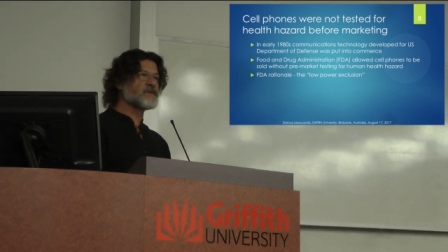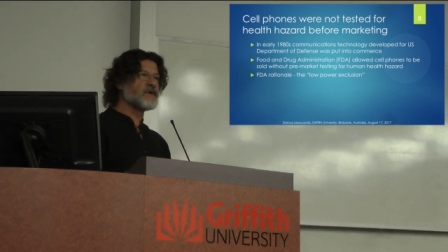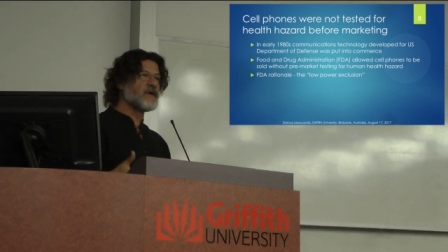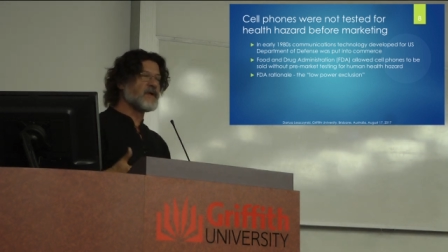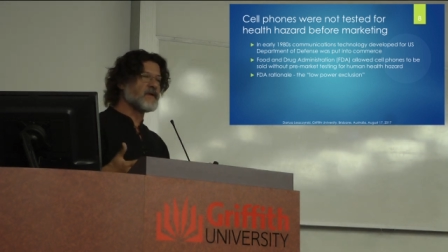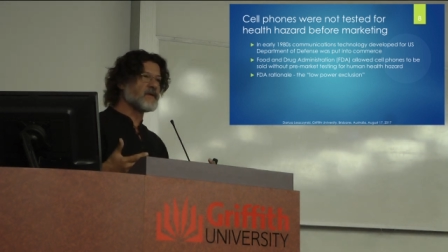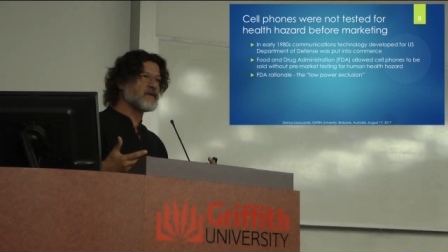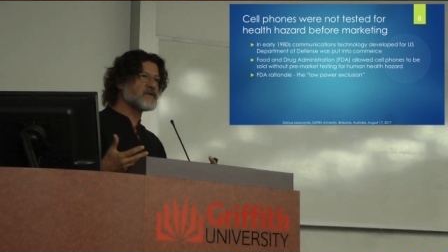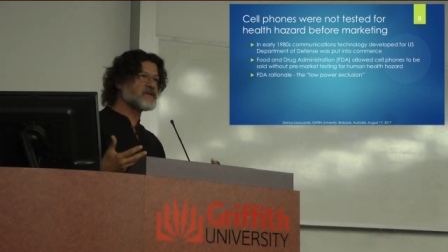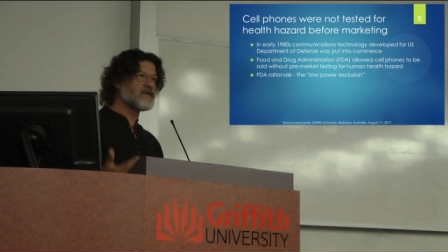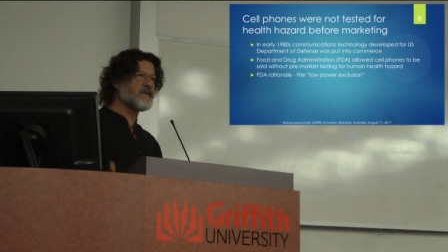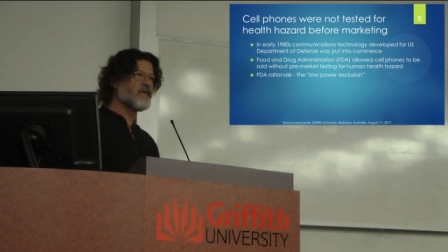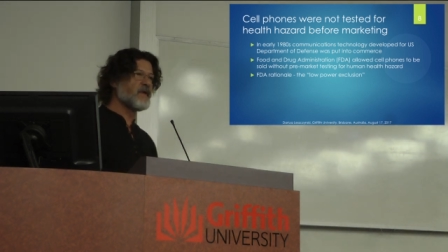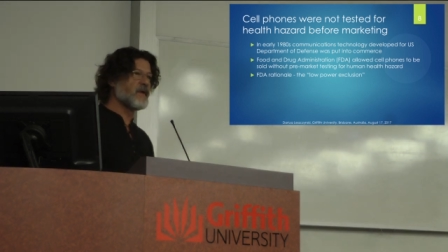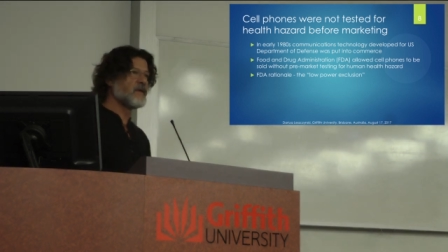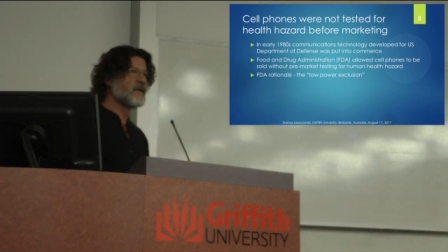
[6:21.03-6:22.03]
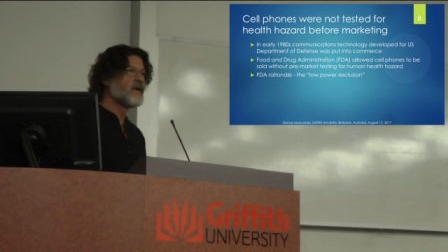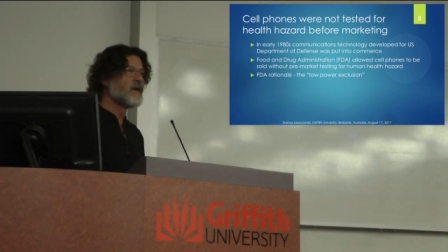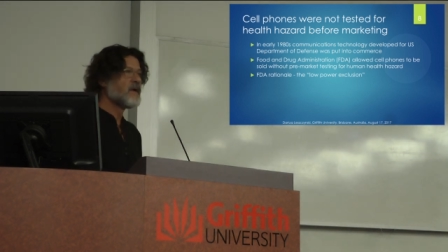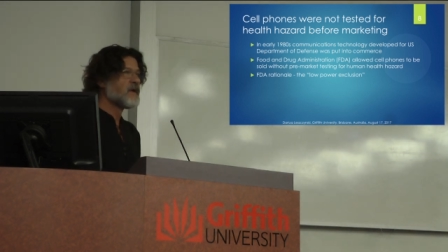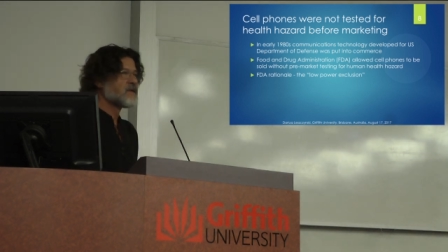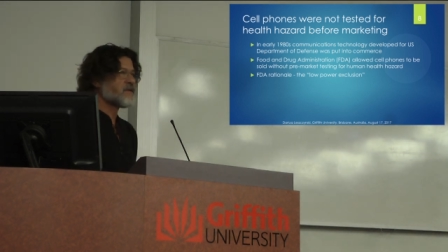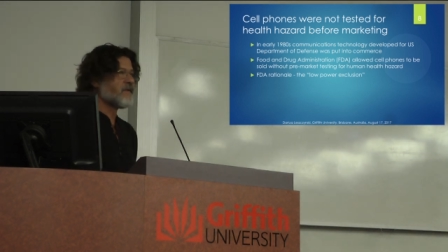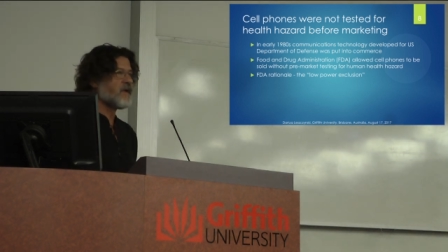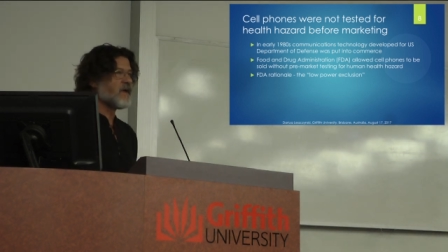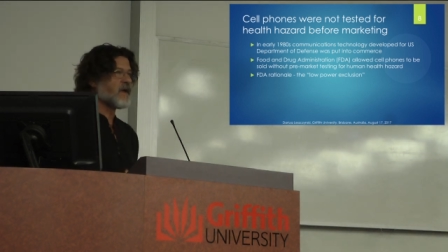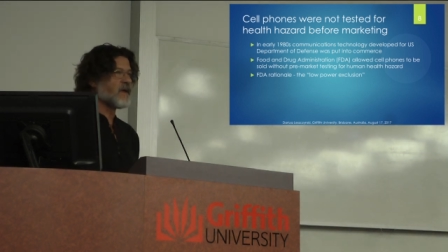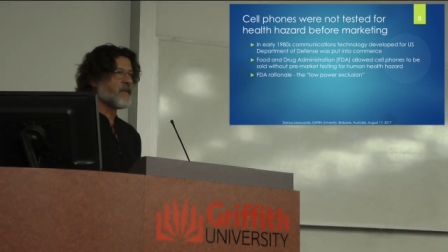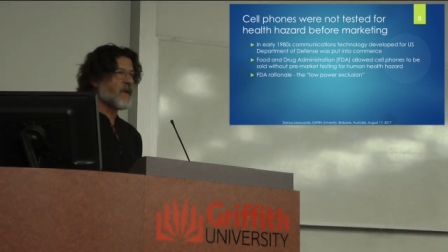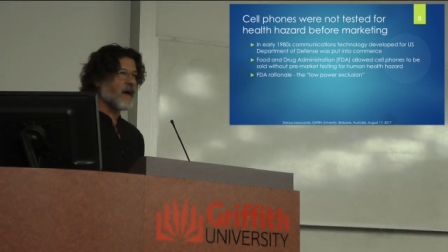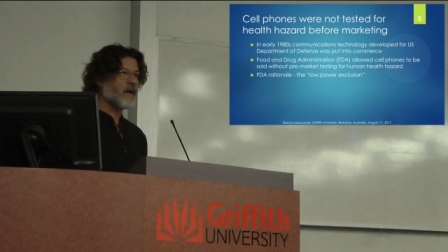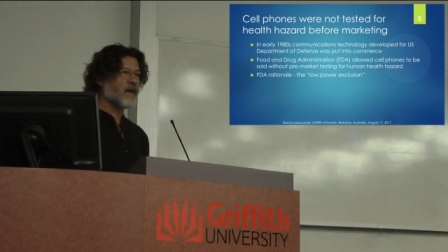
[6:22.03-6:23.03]
in civil, civilian
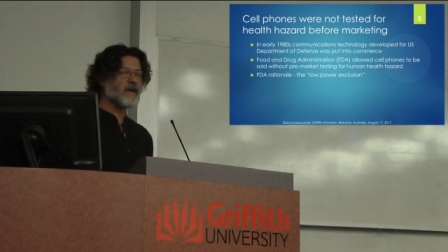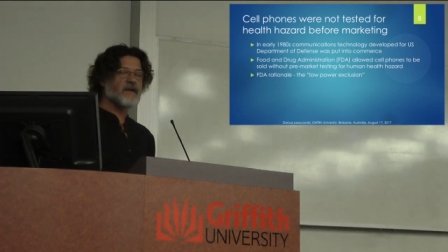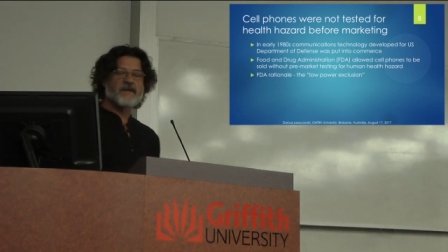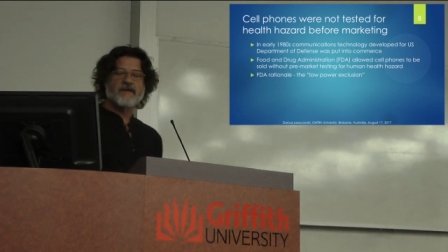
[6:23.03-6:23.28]
market.